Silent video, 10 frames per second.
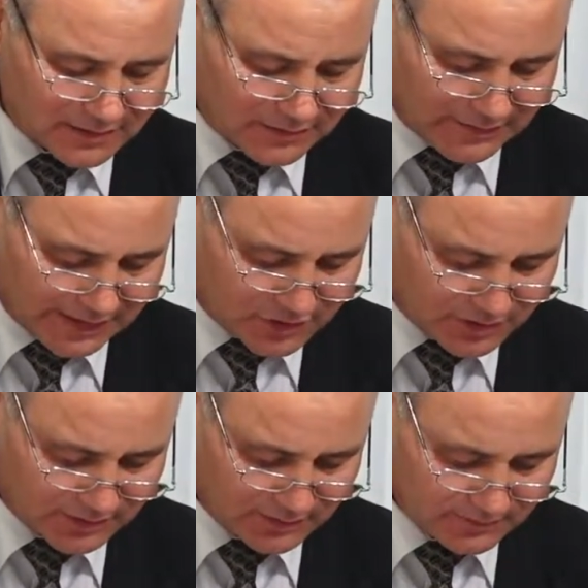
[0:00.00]

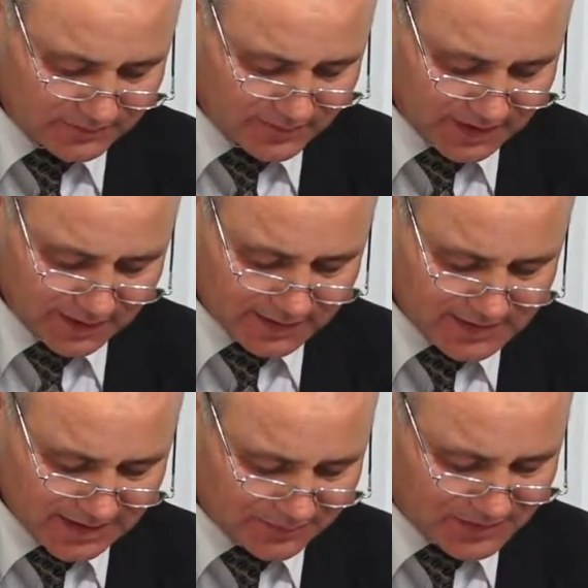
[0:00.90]
direction,
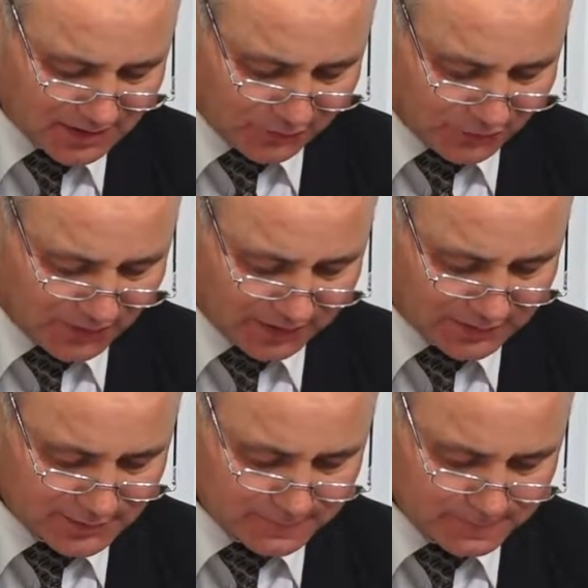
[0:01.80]
except some things.